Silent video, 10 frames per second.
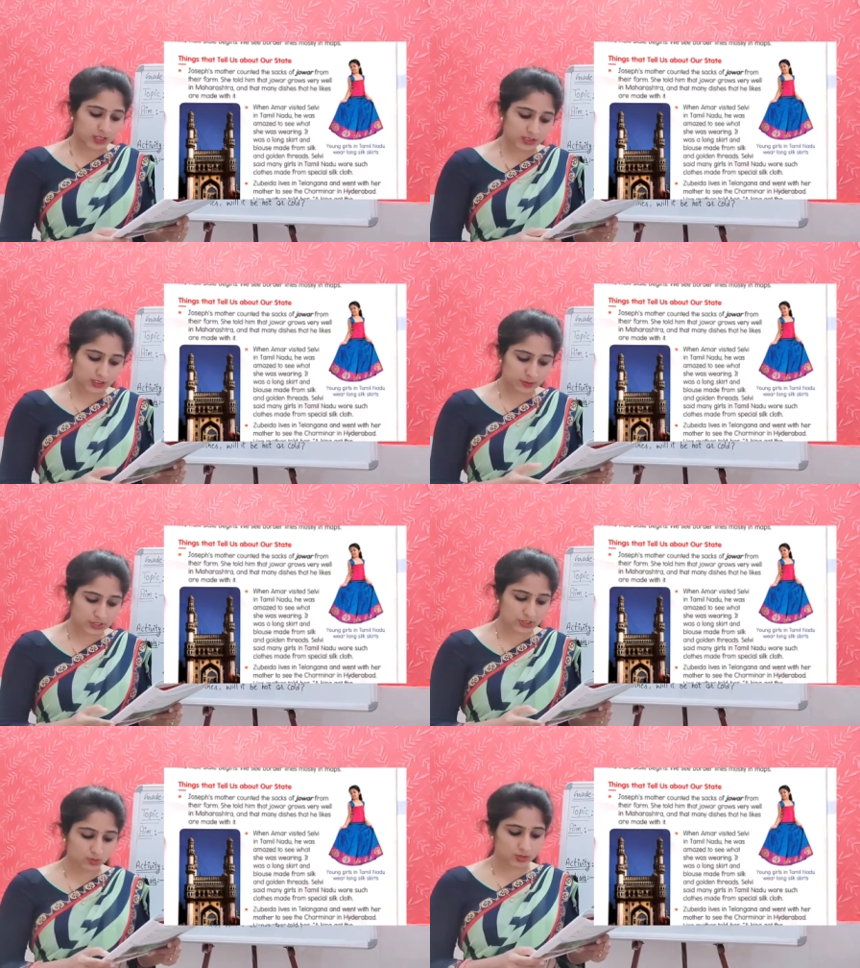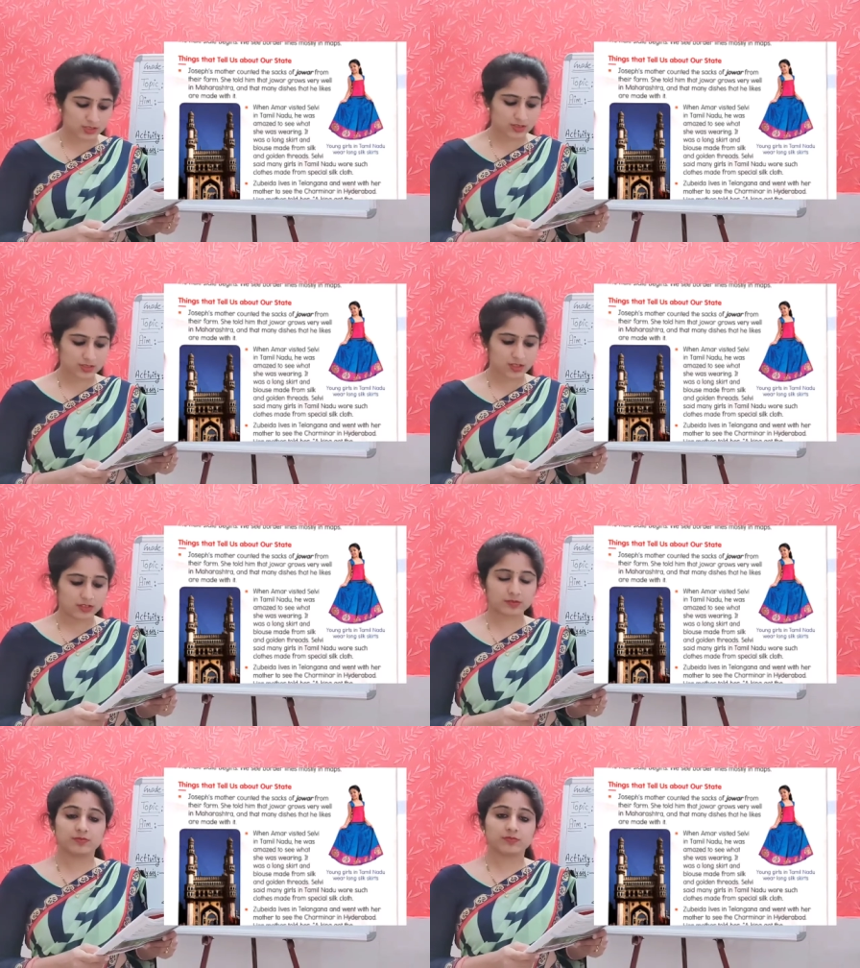In this picture you can
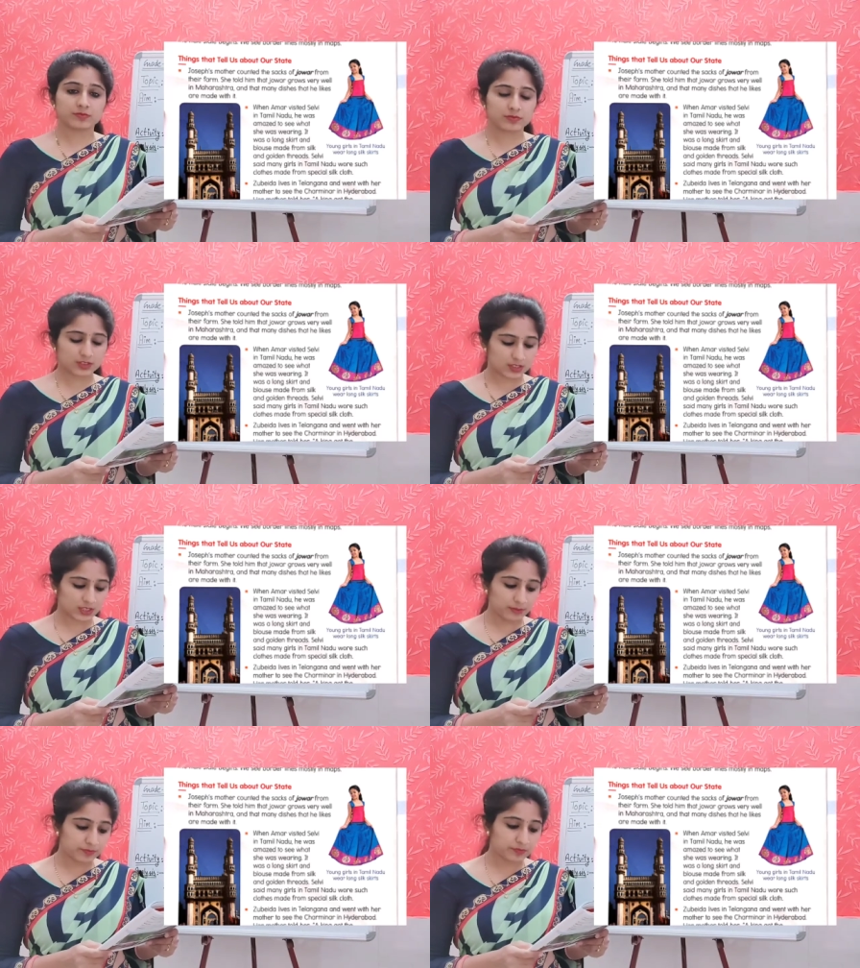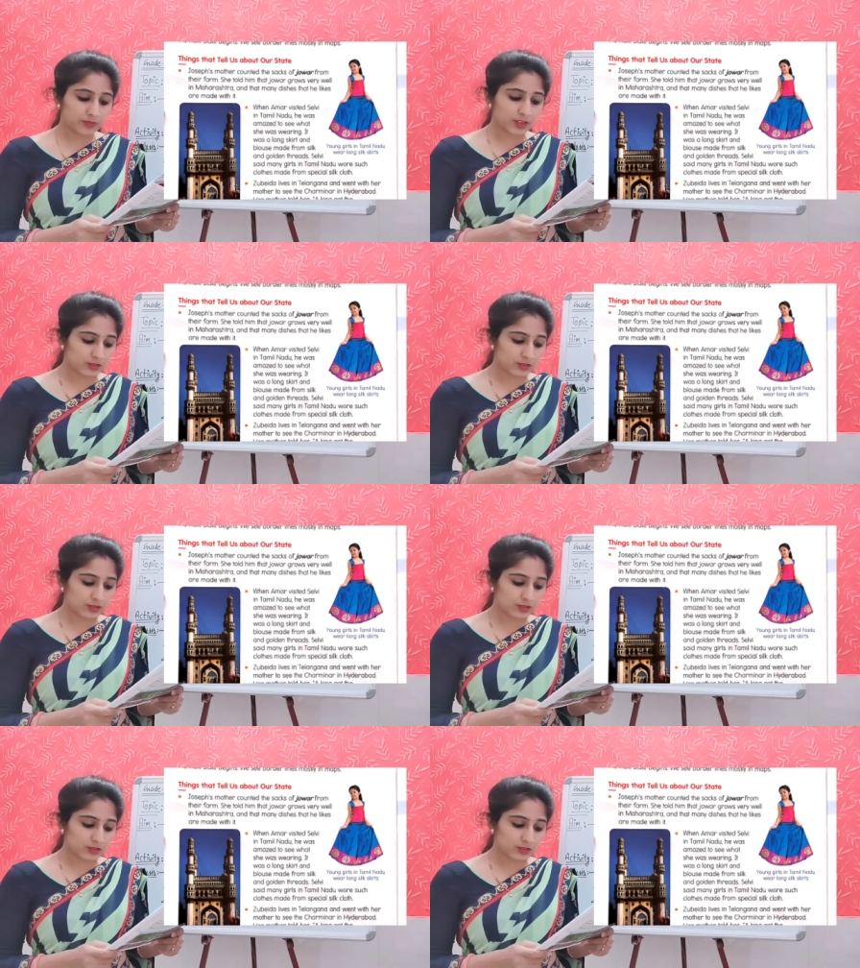see